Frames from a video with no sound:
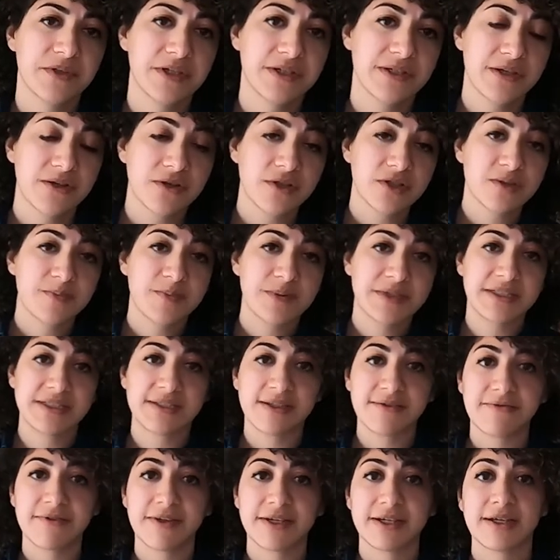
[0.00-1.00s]
Is there a
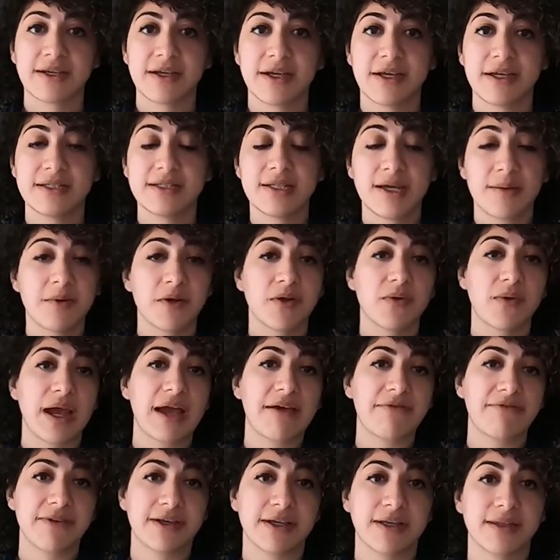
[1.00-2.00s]
specific
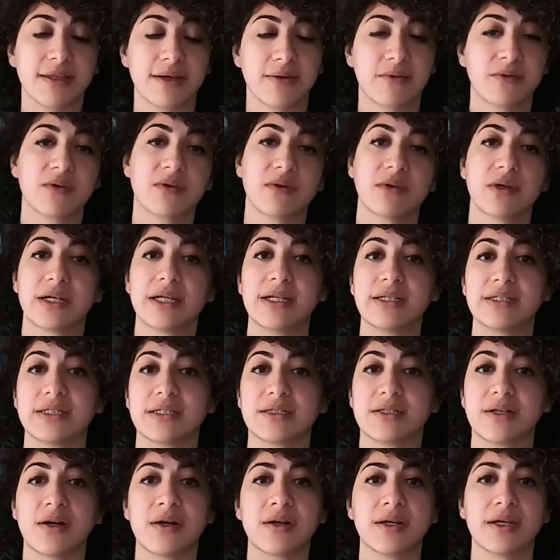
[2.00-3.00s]
demographic that we're looking
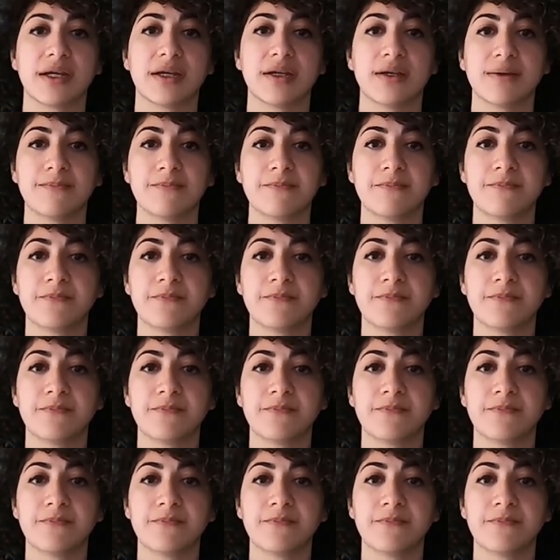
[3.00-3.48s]
to target?